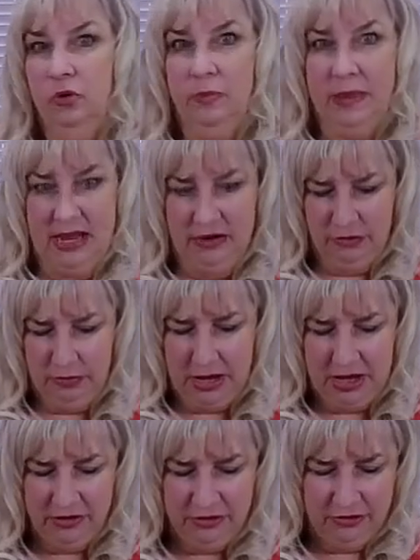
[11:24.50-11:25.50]
beige
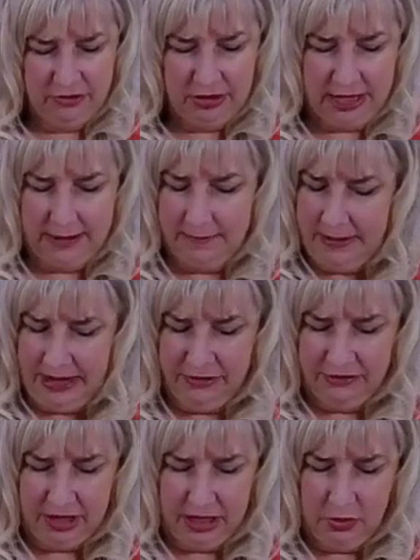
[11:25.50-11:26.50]
mesh, like
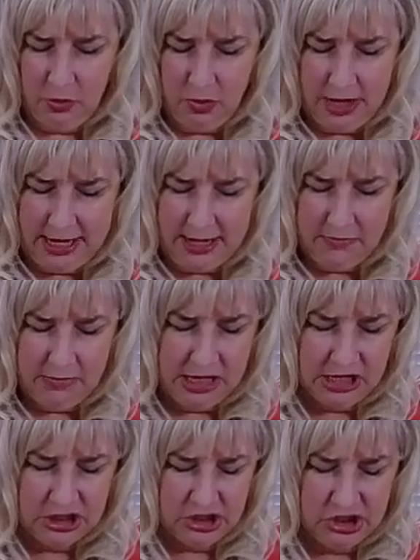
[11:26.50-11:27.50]
beige and white
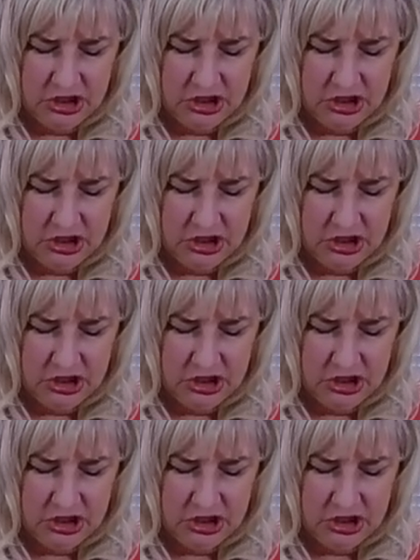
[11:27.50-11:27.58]
mesh,